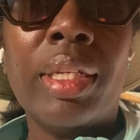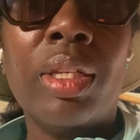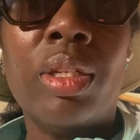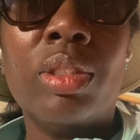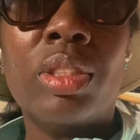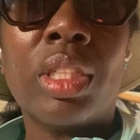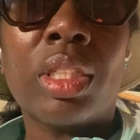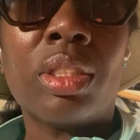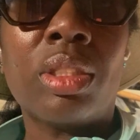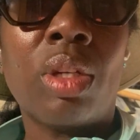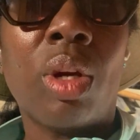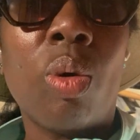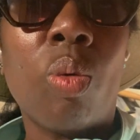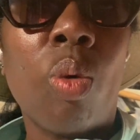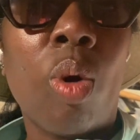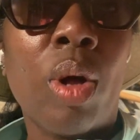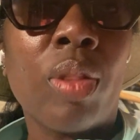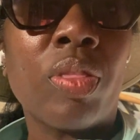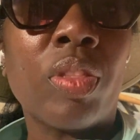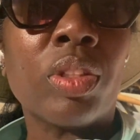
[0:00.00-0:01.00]
You just don't
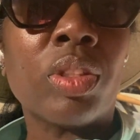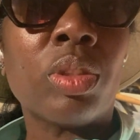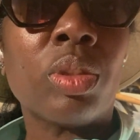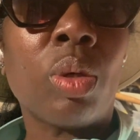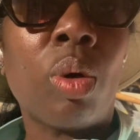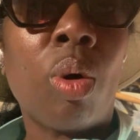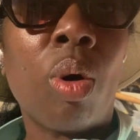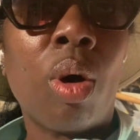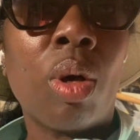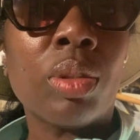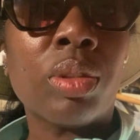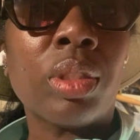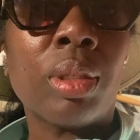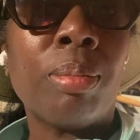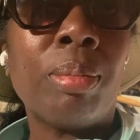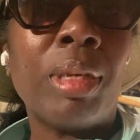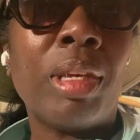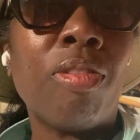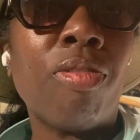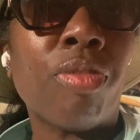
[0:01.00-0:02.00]
want the soil to
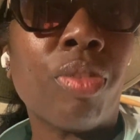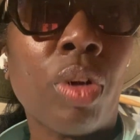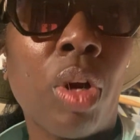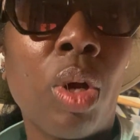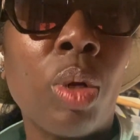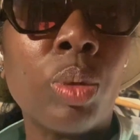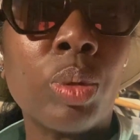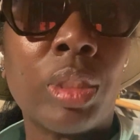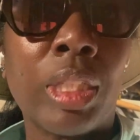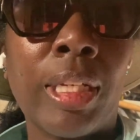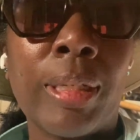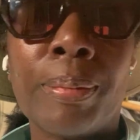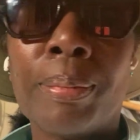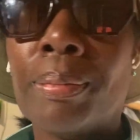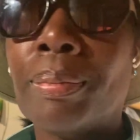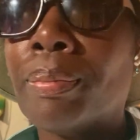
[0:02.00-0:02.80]
be frozen.